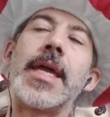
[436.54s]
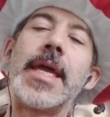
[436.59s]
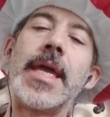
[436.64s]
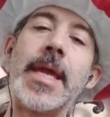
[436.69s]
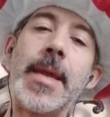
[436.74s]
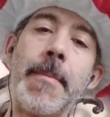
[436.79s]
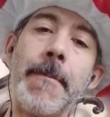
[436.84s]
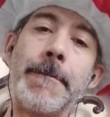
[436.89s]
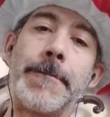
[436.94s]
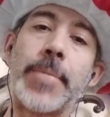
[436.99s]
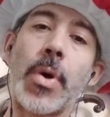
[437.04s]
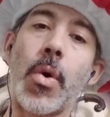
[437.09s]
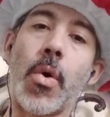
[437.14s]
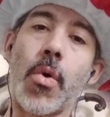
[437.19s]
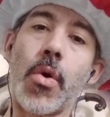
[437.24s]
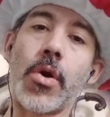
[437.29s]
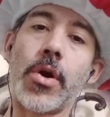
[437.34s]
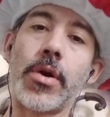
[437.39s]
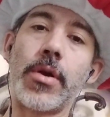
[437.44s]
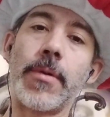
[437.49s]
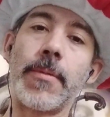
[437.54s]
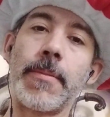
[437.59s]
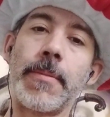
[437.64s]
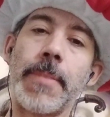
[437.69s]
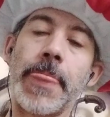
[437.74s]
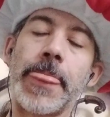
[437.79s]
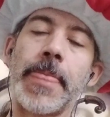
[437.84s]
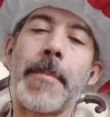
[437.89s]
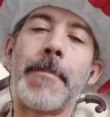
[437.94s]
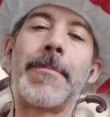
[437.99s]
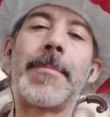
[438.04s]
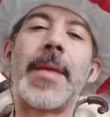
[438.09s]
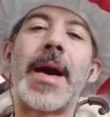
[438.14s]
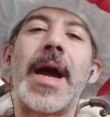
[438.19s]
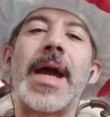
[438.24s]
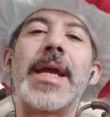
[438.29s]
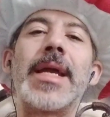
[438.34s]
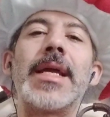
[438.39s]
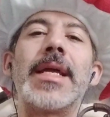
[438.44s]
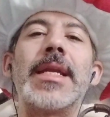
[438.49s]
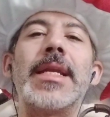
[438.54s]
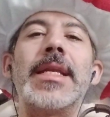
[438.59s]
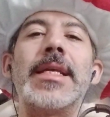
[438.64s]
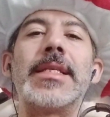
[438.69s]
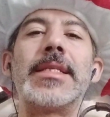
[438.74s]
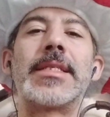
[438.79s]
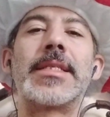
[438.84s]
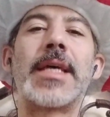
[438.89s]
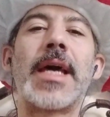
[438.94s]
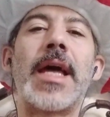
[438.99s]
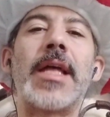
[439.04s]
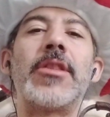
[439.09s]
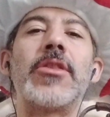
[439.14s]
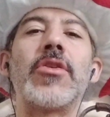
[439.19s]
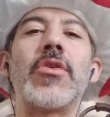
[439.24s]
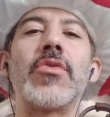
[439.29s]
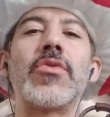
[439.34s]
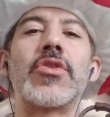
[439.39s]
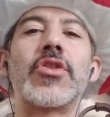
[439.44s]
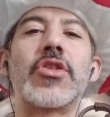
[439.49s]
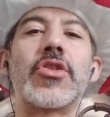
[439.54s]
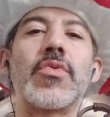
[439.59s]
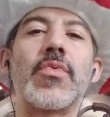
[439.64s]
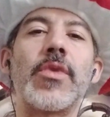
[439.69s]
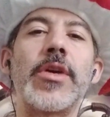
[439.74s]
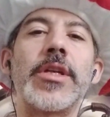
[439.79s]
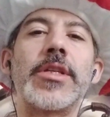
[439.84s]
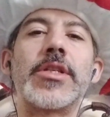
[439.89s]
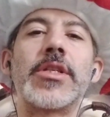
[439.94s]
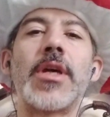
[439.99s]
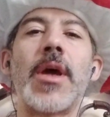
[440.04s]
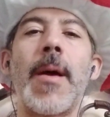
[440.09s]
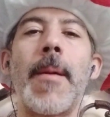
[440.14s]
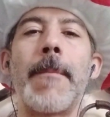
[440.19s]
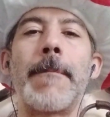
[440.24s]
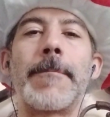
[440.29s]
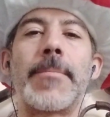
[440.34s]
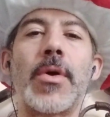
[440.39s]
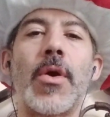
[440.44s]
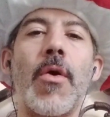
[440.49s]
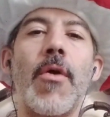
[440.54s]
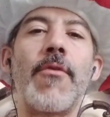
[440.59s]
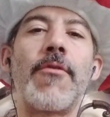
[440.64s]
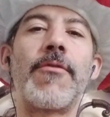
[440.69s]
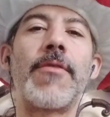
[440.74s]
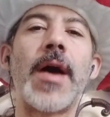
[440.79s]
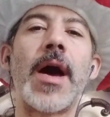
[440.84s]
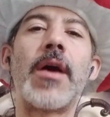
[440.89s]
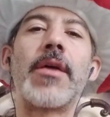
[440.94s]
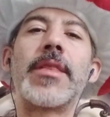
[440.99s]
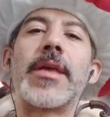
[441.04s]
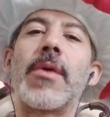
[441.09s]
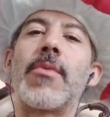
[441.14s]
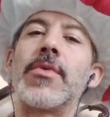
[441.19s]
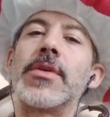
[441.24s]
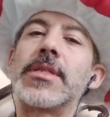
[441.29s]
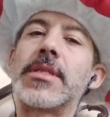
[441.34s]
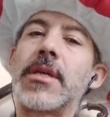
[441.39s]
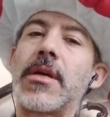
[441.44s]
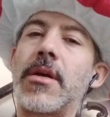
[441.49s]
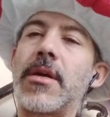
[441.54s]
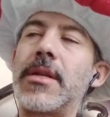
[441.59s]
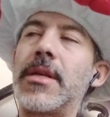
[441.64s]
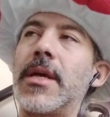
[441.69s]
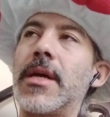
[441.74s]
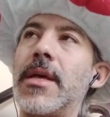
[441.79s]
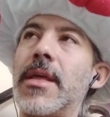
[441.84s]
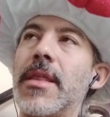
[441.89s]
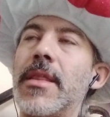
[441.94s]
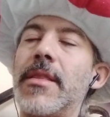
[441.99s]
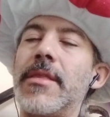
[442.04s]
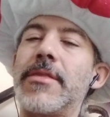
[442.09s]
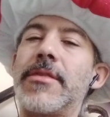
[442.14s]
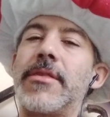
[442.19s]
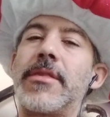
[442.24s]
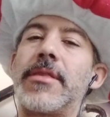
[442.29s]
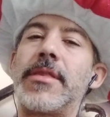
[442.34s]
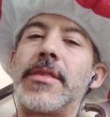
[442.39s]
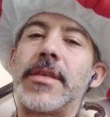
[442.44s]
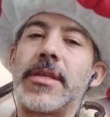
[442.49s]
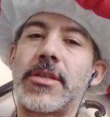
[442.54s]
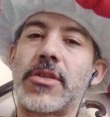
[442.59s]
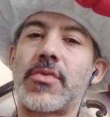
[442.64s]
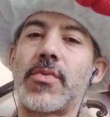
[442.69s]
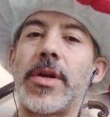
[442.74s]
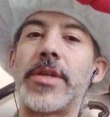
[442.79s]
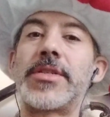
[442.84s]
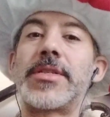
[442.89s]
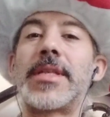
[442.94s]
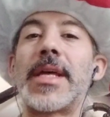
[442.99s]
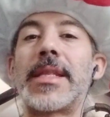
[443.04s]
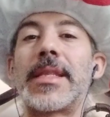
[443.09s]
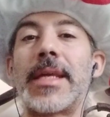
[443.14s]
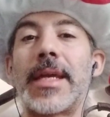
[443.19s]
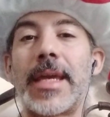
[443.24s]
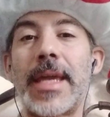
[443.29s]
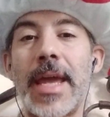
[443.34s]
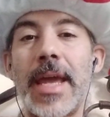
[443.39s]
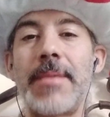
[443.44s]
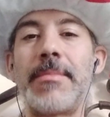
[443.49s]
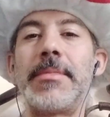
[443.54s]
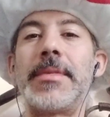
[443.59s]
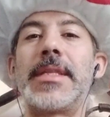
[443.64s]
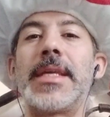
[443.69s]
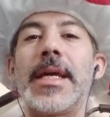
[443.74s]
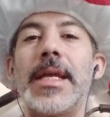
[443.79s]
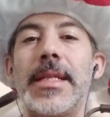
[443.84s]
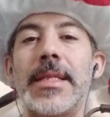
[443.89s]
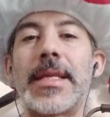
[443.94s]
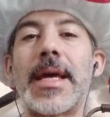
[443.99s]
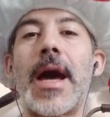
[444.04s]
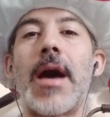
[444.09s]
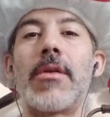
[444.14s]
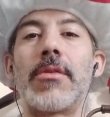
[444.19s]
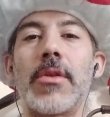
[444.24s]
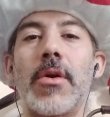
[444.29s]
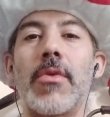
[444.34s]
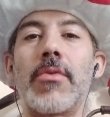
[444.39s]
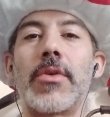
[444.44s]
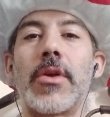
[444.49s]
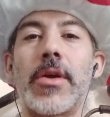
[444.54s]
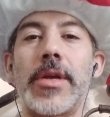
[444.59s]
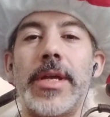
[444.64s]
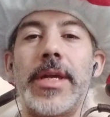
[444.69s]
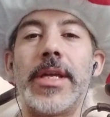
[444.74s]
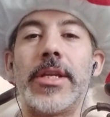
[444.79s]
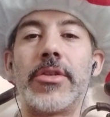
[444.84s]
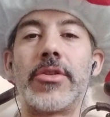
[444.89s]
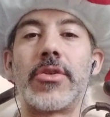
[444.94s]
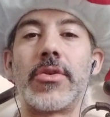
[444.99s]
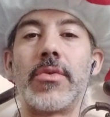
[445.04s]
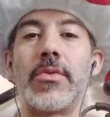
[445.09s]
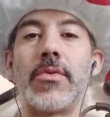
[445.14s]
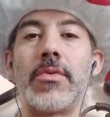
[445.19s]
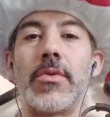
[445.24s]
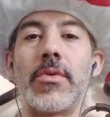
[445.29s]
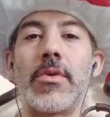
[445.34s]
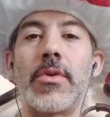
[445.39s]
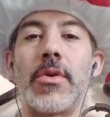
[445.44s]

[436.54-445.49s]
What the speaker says: import my Nintendo Switch profile that was on the Switch that the game did download